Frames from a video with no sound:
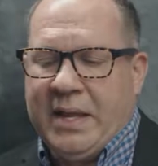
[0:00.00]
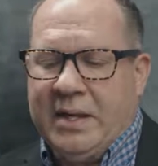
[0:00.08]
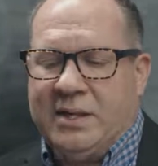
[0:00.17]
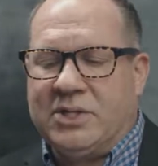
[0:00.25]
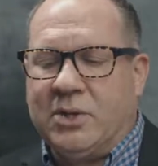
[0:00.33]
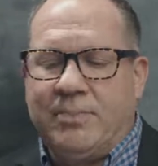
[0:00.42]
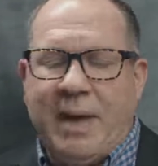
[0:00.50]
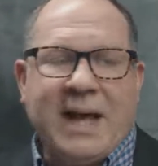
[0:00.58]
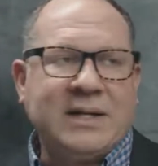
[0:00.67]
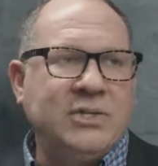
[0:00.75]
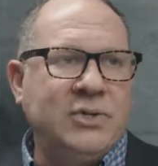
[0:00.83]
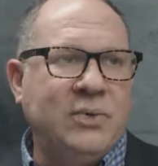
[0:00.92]
So
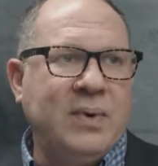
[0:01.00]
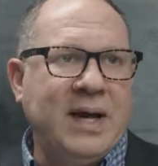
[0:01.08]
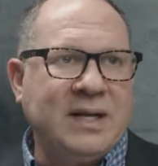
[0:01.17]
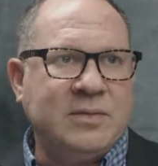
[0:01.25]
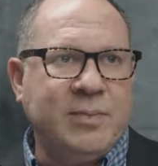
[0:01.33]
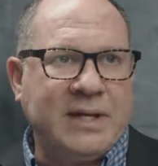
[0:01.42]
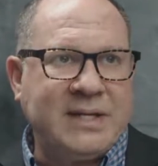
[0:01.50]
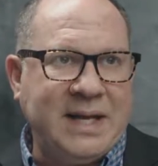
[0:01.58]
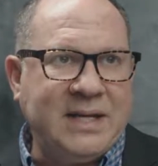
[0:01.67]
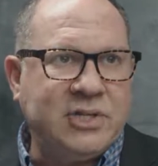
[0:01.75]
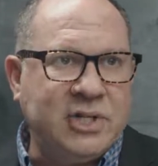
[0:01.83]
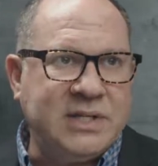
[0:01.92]
back to
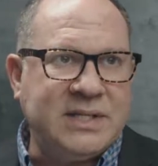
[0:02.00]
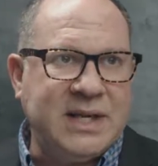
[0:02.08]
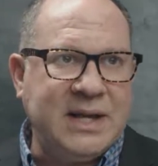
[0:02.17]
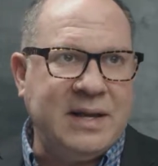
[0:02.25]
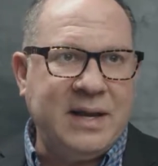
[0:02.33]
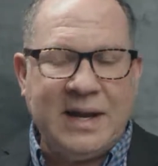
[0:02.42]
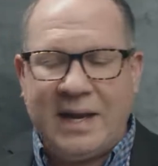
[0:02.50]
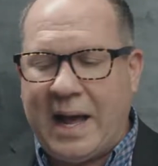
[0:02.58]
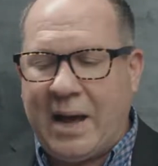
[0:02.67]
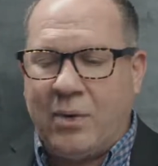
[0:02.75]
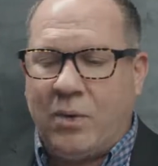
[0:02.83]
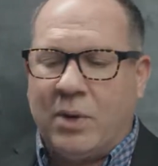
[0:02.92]
expectations and
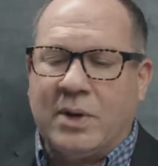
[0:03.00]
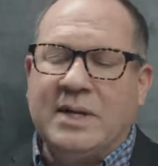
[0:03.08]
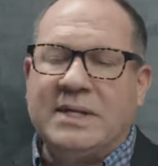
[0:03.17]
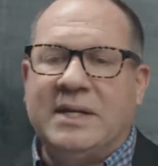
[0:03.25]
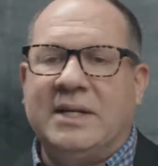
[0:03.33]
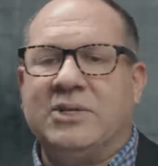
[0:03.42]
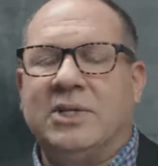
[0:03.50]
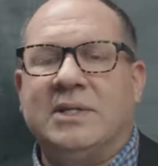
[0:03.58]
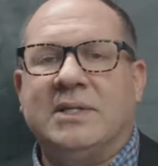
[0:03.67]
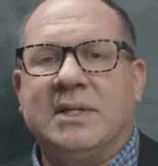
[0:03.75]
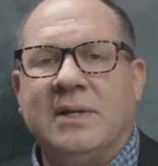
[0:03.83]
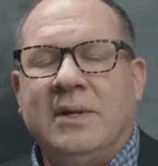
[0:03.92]
how
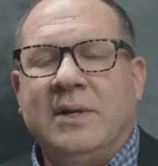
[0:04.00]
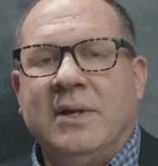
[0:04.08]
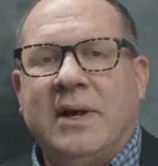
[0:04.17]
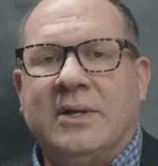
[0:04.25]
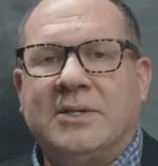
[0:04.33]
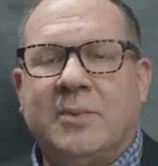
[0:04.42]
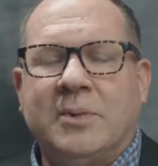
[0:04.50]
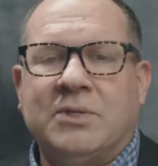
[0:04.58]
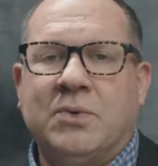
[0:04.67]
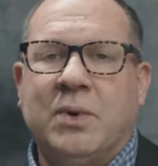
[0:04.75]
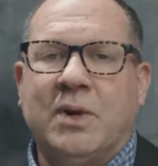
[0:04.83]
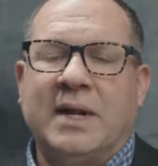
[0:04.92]
organizations are supposed
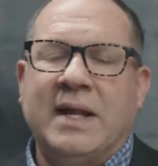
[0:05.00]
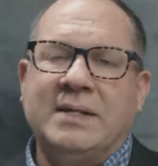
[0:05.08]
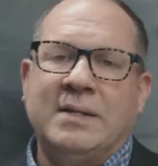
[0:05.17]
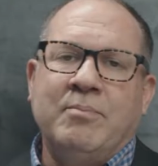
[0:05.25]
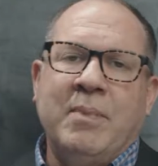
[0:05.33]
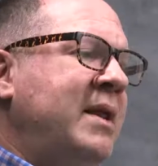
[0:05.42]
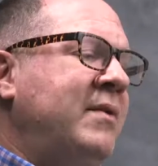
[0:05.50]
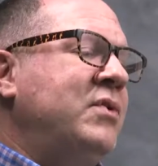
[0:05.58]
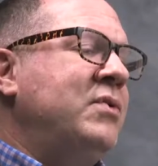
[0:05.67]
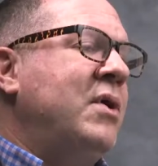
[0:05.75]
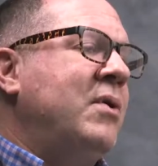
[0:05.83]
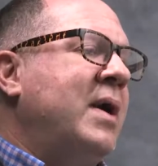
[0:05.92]
to work. As many of
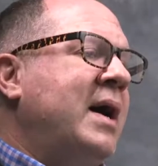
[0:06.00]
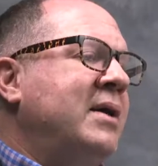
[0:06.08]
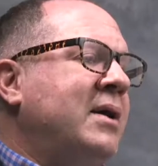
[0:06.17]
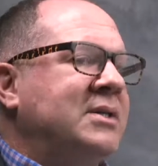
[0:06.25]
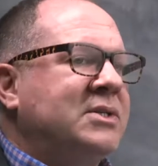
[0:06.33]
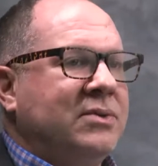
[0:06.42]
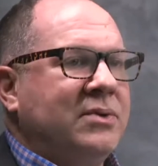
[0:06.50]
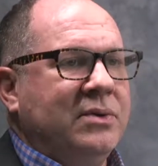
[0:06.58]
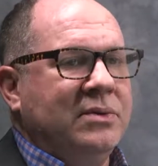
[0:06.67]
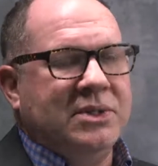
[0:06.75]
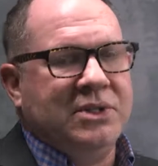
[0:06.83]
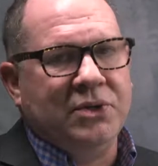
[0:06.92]
you know, I also
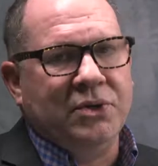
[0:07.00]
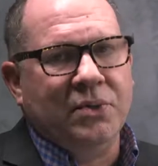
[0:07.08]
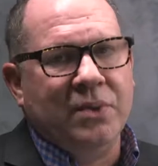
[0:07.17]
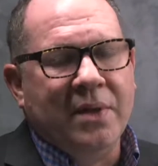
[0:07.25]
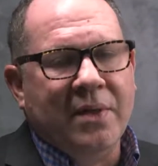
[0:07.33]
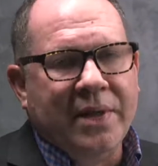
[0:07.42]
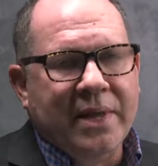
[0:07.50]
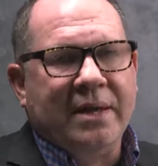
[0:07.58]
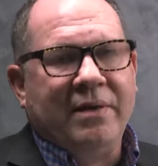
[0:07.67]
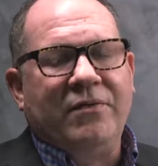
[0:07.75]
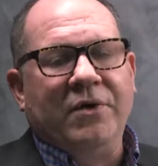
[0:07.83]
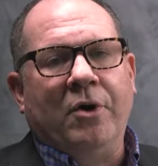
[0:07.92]
used to
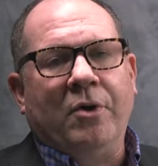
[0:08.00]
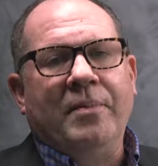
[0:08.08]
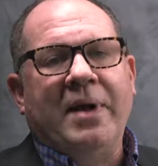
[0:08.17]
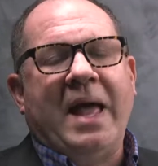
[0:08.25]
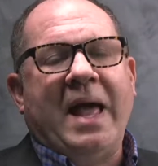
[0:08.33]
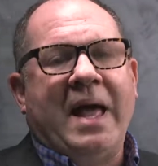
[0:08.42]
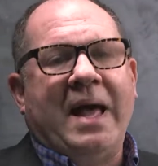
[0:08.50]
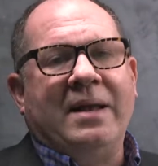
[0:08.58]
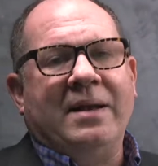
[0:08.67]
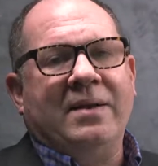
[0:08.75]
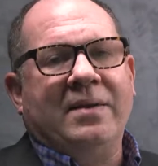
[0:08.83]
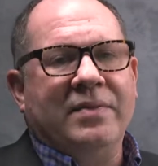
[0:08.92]
film
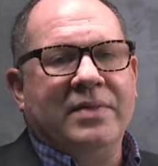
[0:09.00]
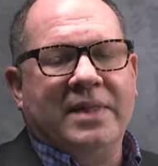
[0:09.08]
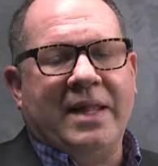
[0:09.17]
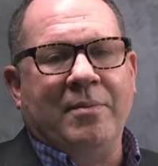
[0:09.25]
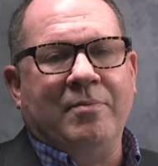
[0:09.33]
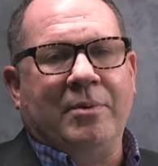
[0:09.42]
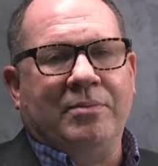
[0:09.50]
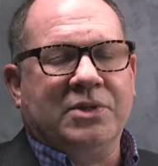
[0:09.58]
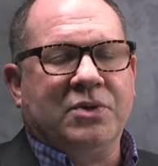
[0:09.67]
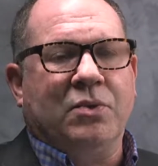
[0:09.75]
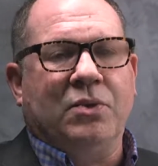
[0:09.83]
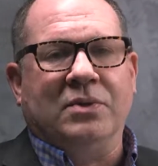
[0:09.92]
at Dayton Public
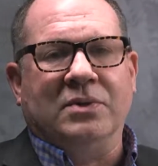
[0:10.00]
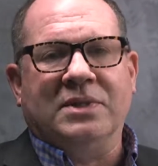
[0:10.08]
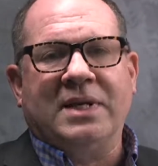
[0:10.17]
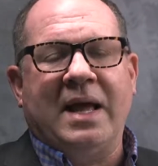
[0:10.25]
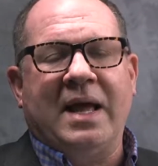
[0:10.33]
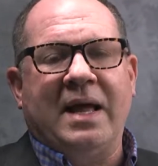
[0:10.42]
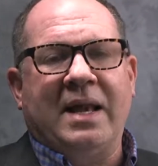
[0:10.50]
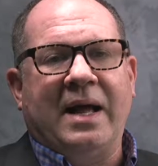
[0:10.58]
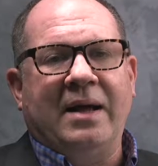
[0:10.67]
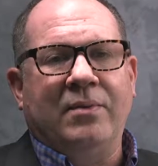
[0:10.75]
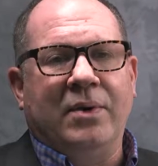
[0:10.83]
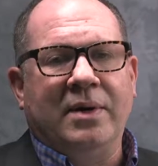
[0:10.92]
Schools, and
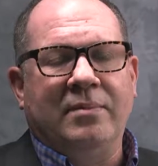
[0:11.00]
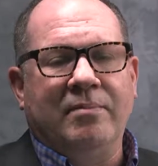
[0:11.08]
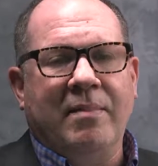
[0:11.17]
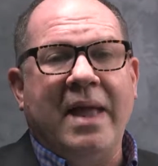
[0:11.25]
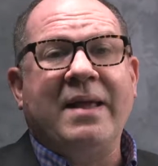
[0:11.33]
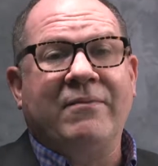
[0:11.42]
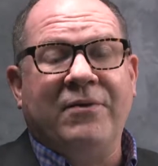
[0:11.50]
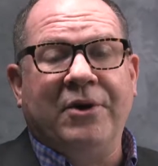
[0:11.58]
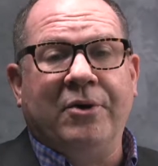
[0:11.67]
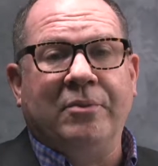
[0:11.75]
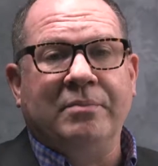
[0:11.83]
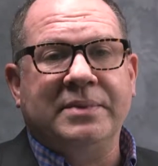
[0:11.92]
I would make
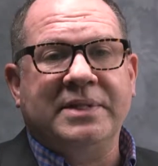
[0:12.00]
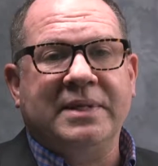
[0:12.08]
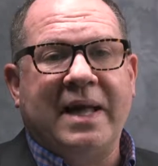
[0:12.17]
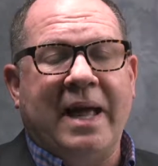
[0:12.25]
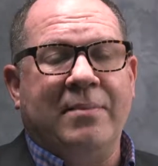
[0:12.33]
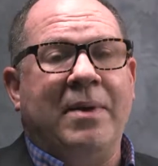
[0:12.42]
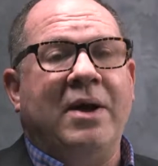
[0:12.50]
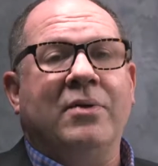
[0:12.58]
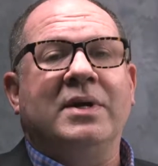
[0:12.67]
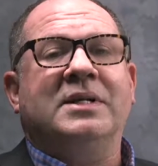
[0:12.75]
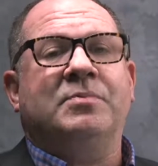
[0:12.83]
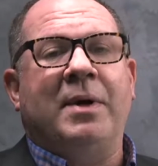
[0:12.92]
films at my
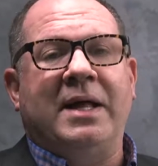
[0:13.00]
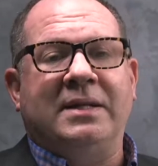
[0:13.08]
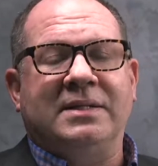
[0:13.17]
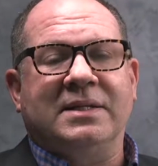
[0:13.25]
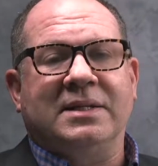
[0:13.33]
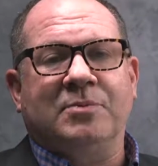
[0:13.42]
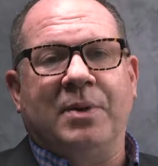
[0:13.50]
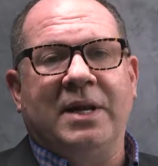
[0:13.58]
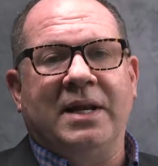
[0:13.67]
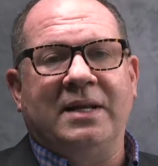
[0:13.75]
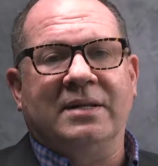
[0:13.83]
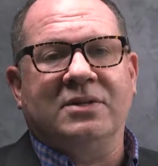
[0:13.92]
own expense
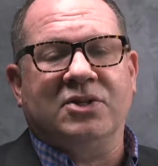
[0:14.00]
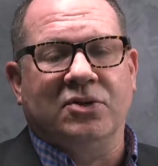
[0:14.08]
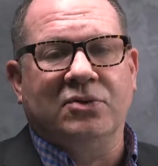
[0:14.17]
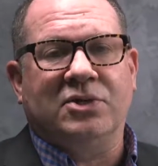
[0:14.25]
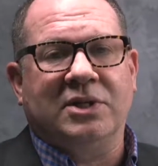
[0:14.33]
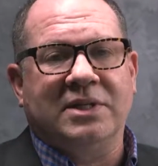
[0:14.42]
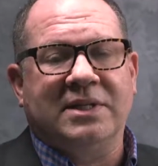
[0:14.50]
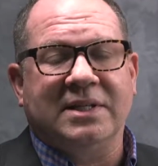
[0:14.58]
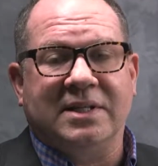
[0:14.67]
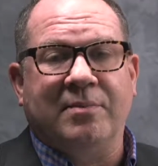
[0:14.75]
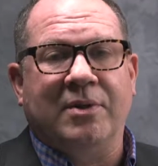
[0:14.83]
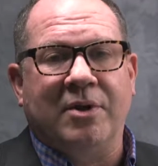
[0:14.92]
explaining solutions to
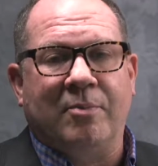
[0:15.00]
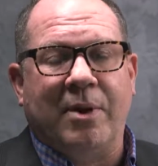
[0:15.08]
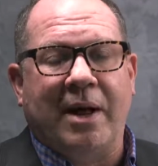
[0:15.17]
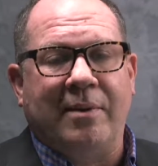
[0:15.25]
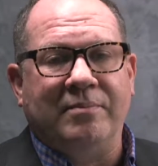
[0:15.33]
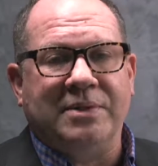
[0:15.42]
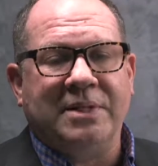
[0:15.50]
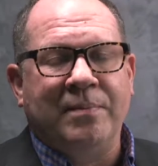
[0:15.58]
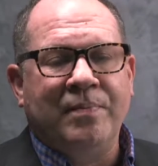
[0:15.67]
some of their problems.